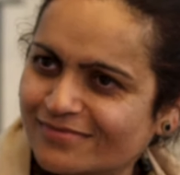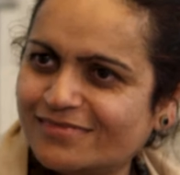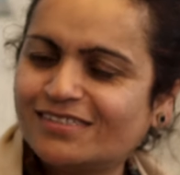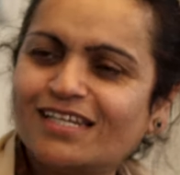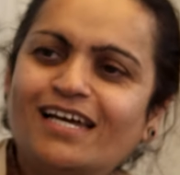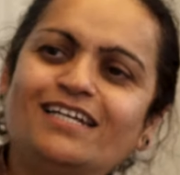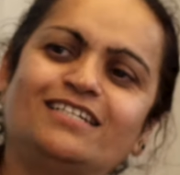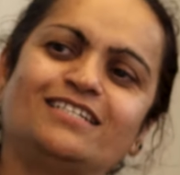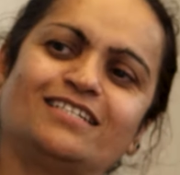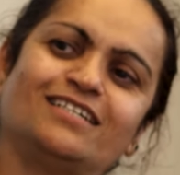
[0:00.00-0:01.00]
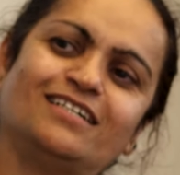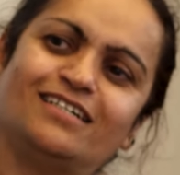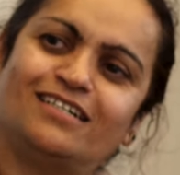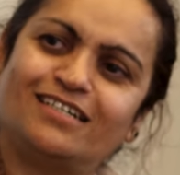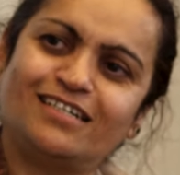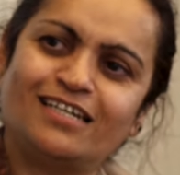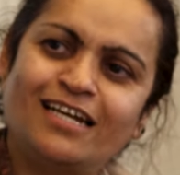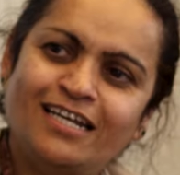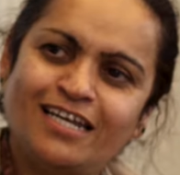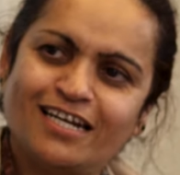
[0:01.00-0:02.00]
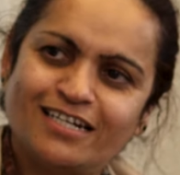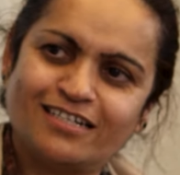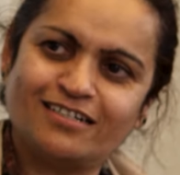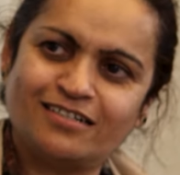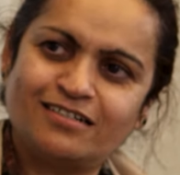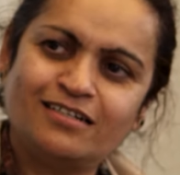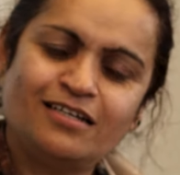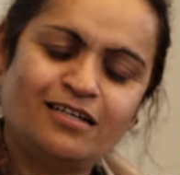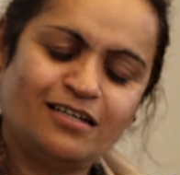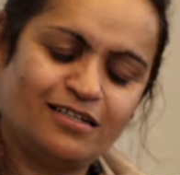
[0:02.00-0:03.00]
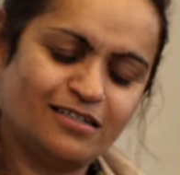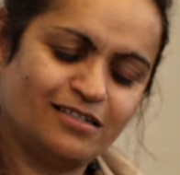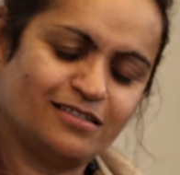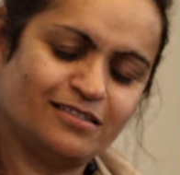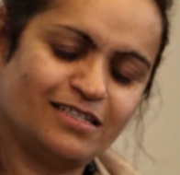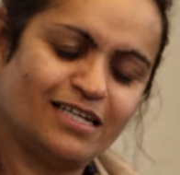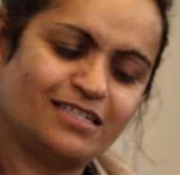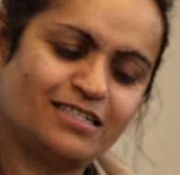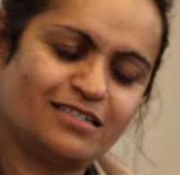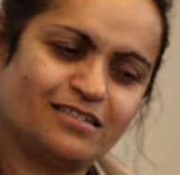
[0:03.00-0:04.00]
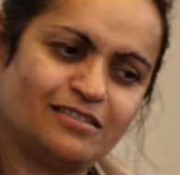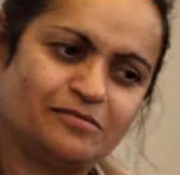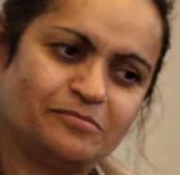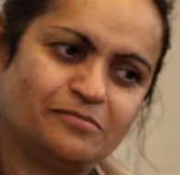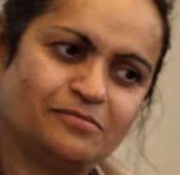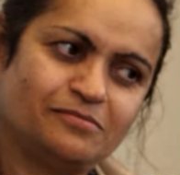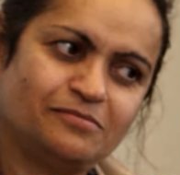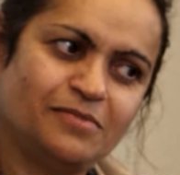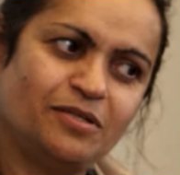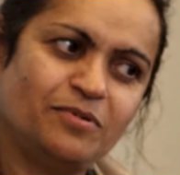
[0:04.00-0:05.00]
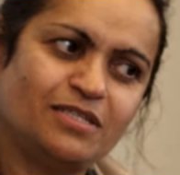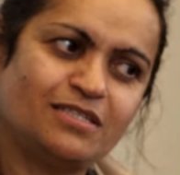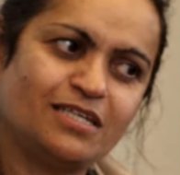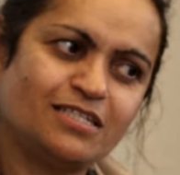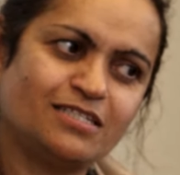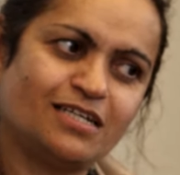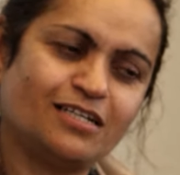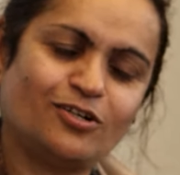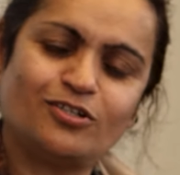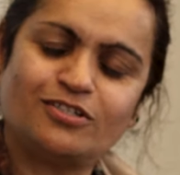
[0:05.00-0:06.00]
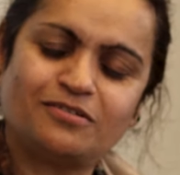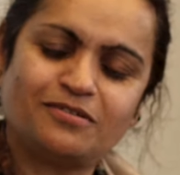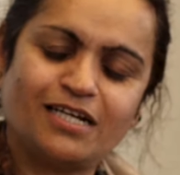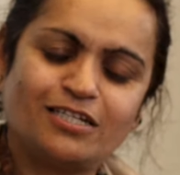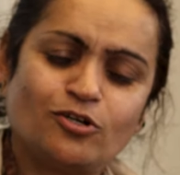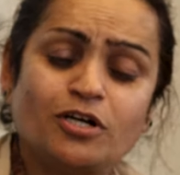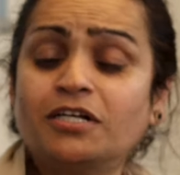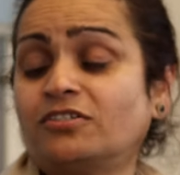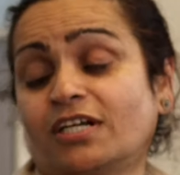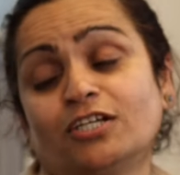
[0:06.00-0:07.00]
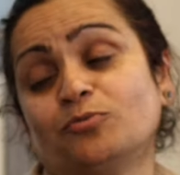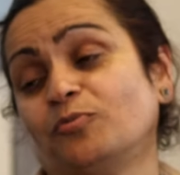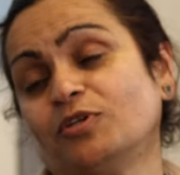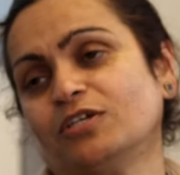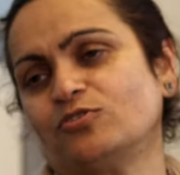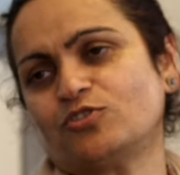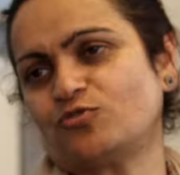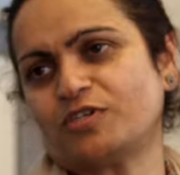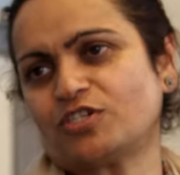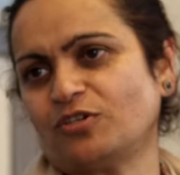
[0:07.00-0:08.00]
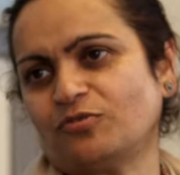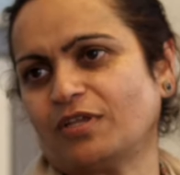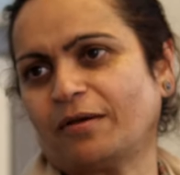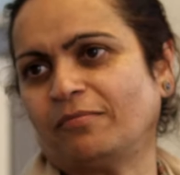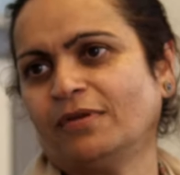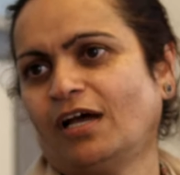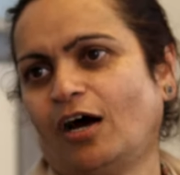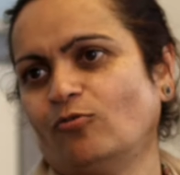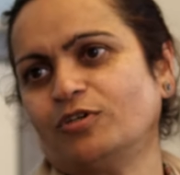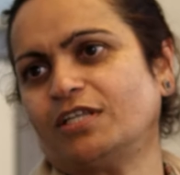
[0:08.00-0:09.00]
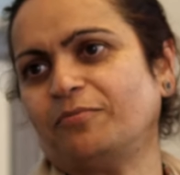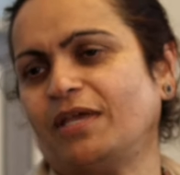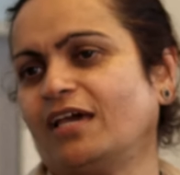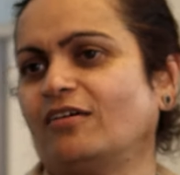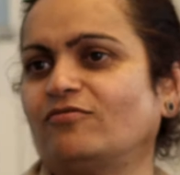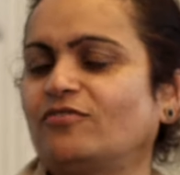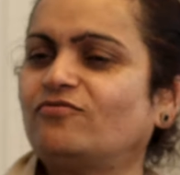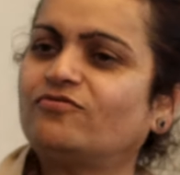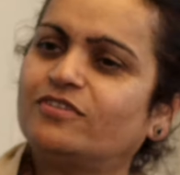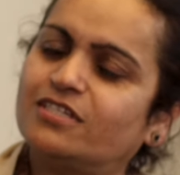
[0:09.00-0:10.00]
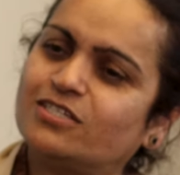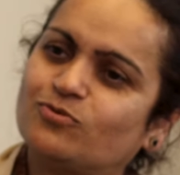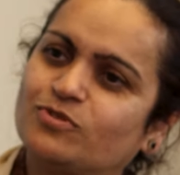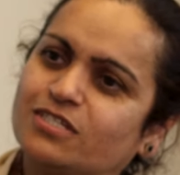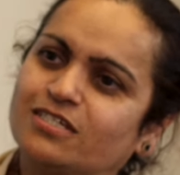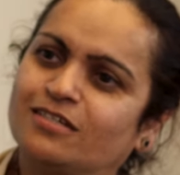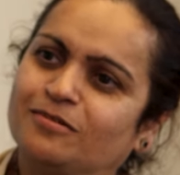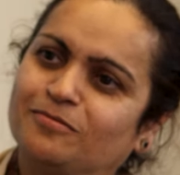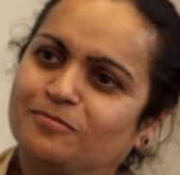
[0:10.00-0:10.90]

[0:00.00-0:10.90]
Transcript: slight indicator that maybe things are not right. Or I try to put a situation to them. How would they behave if this was the,